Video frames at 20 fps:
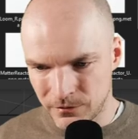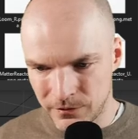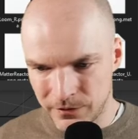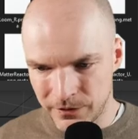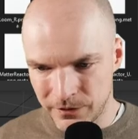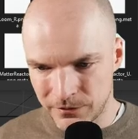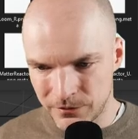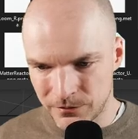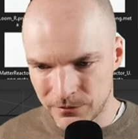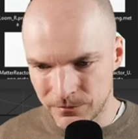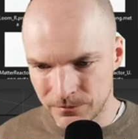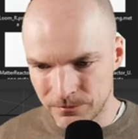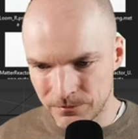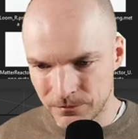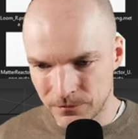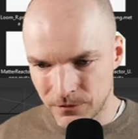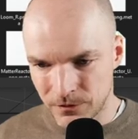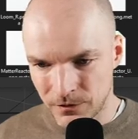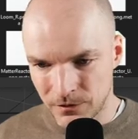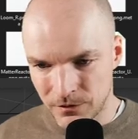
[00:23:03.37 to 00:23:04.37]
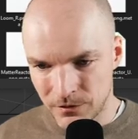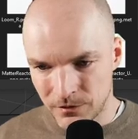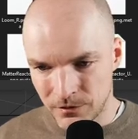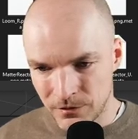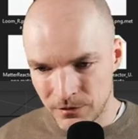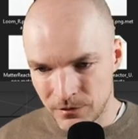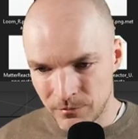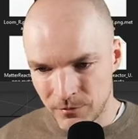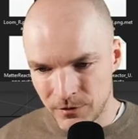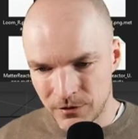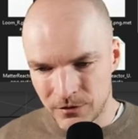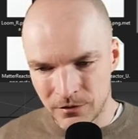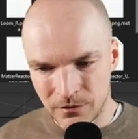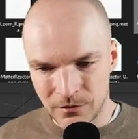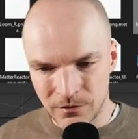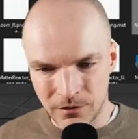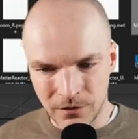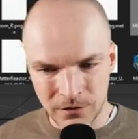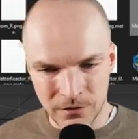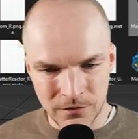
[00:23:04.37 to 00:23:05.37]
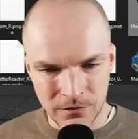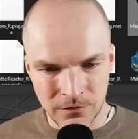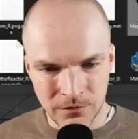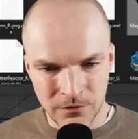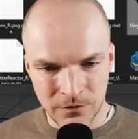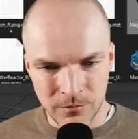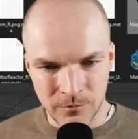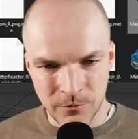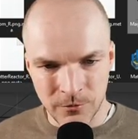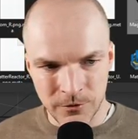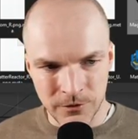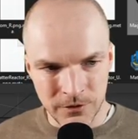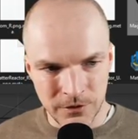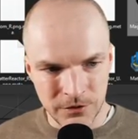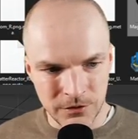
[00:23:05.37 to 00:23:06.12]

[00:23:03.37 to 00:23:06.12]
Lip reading: legs. But that's not the point.